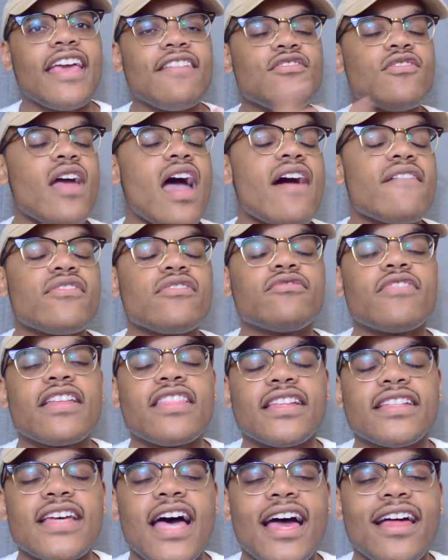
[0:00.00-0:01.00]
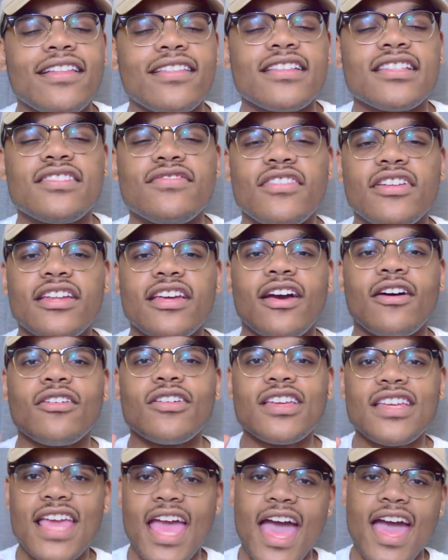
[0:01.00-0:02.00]
If you haven't read the title of this video,
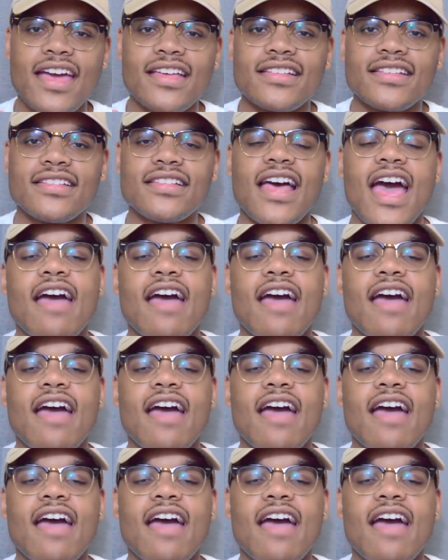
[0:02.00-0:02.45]
yes,